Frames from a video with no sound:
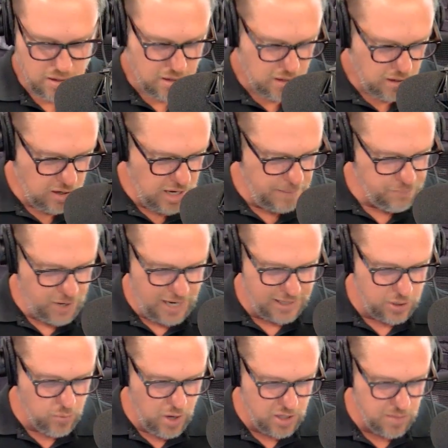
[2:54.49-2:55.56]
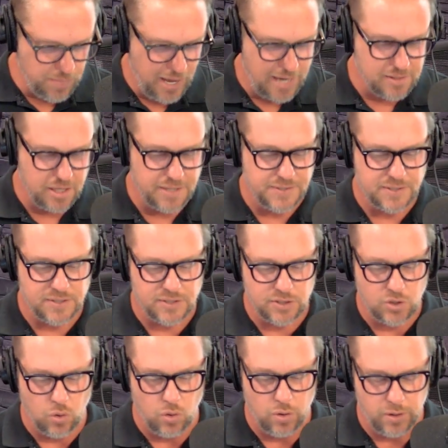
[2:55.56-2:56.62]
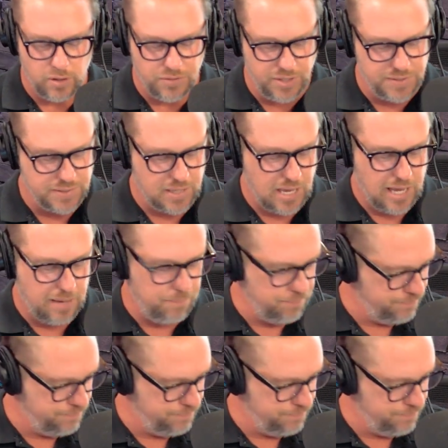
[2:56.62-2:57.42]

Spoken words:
All right, Bradley, welcome back. Let's score this game.